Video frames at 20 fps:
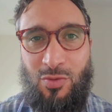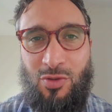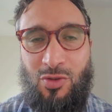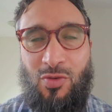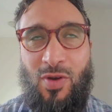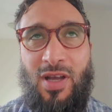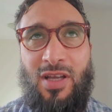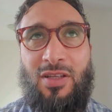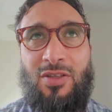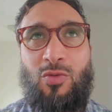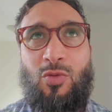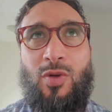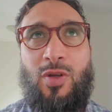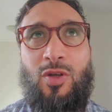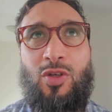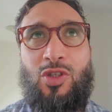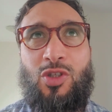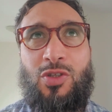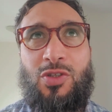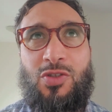We, try,
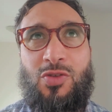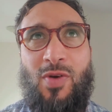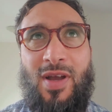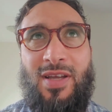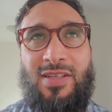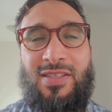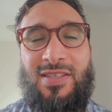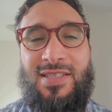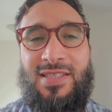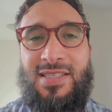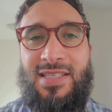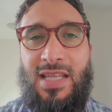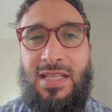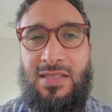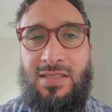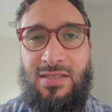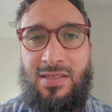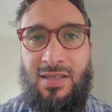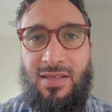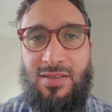we should try to
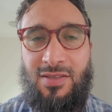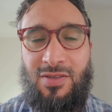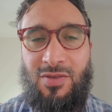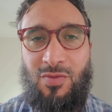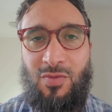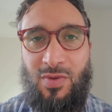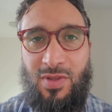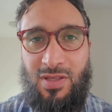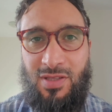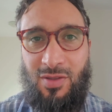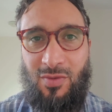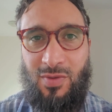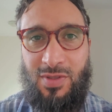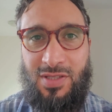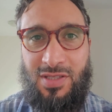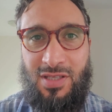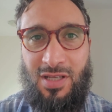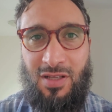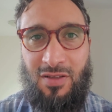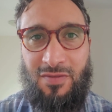sense it within
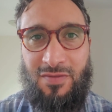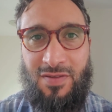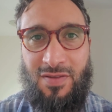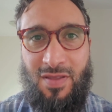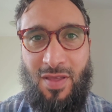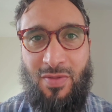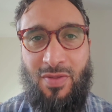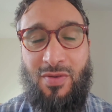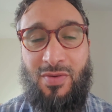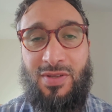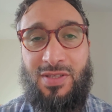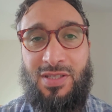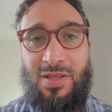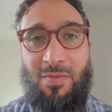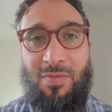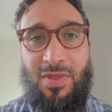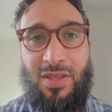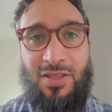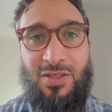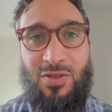ourselves that there is
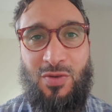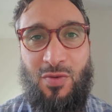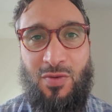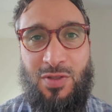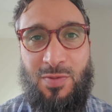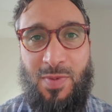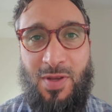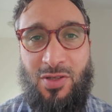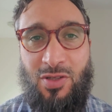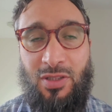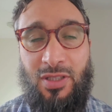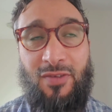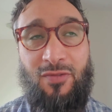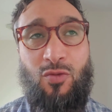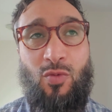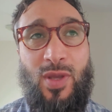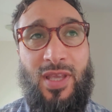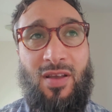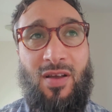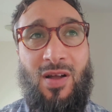something so special.
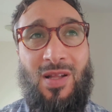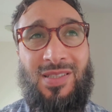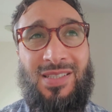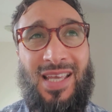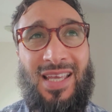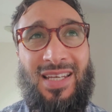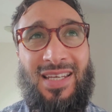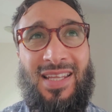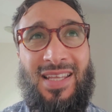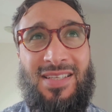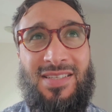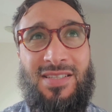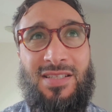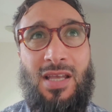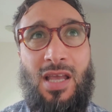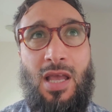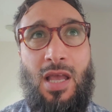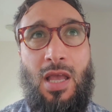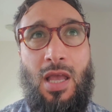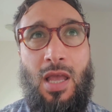If we can't, at least
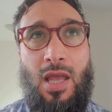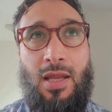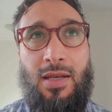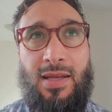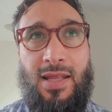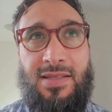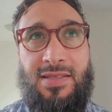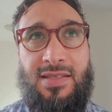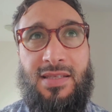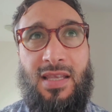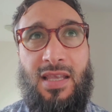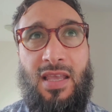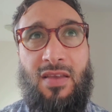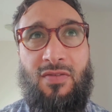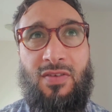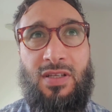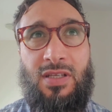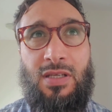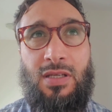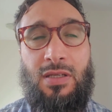let's
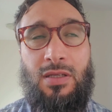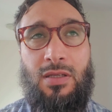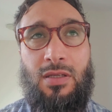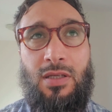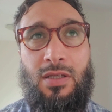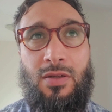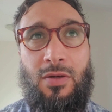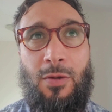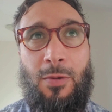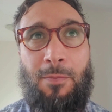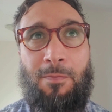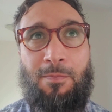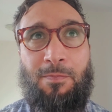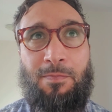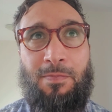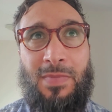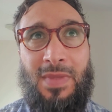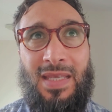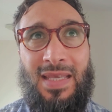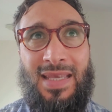even, you know,
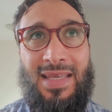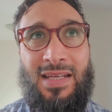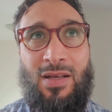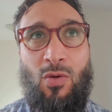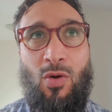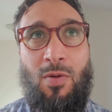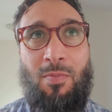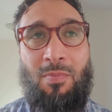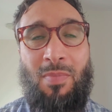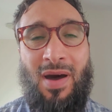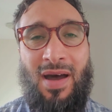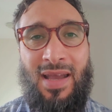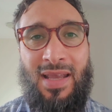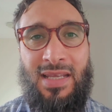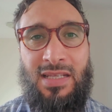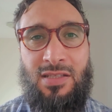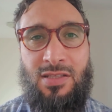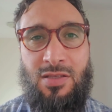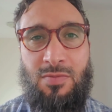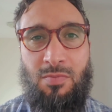in our
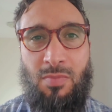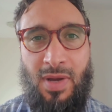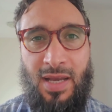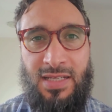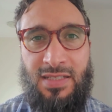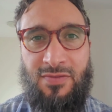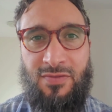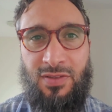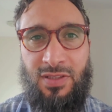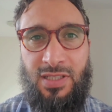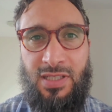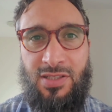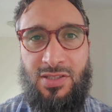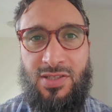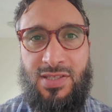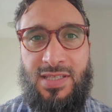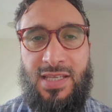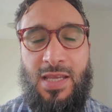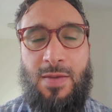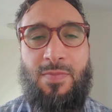minds, mindfully,
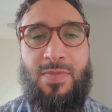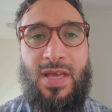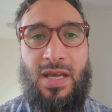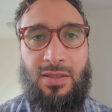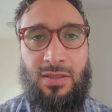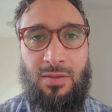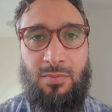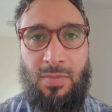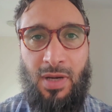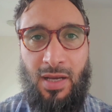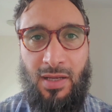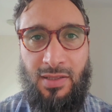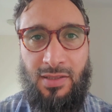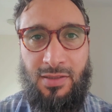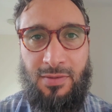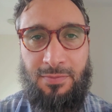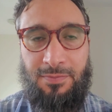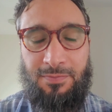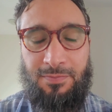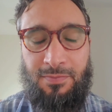just keep that in
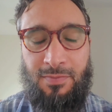mind.